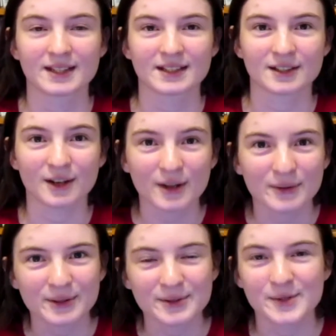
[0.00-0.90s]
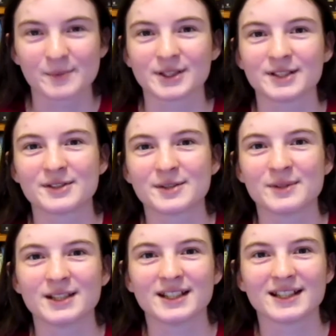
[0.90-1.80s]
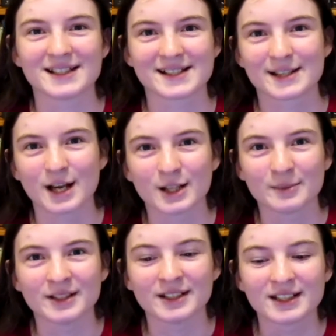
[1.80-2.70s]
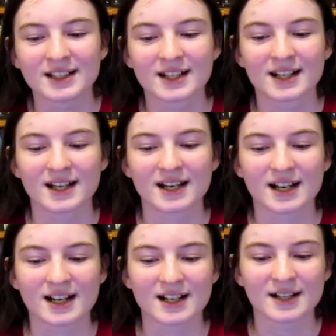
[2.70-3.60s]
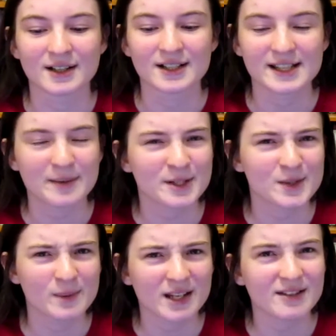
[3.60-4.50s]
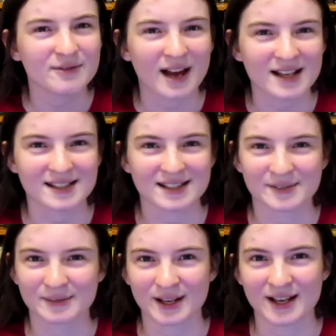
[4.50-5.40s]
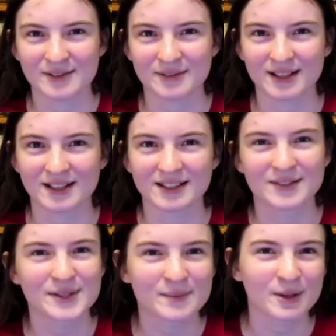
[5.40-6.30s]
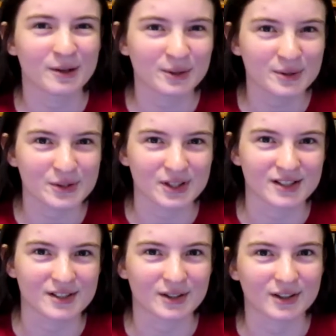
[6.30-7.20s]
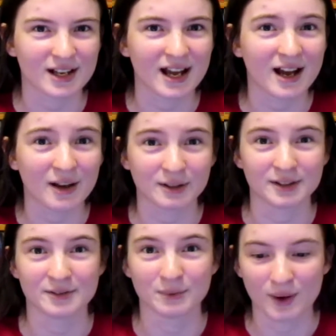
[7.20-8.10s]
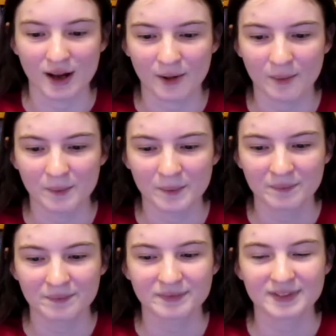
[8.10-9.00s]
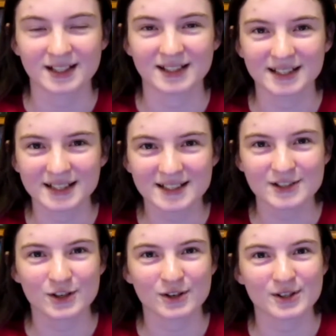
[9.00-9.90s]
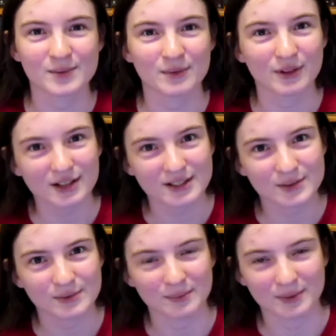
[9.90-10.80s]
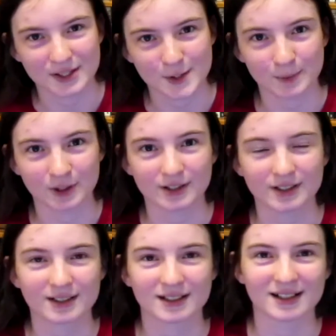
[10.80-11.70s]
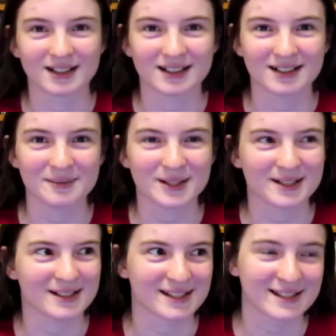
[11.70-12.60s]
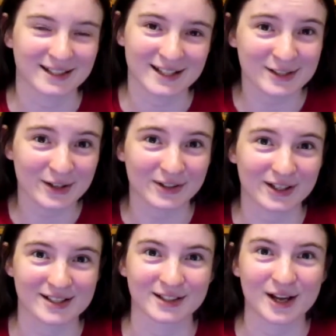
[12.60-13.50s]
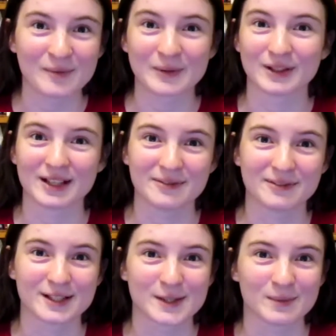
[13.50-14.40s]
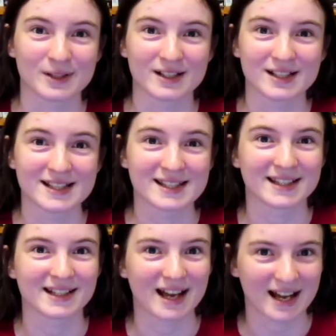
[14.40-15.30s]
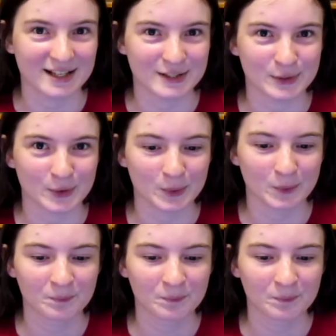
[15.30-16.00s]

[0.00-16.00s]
The author, who's believed to be King Solomon, examines many facets of life and gives some conclusions on how to live well. I'd like to share some thoughts from this book because its author has a lot more life experience than I do.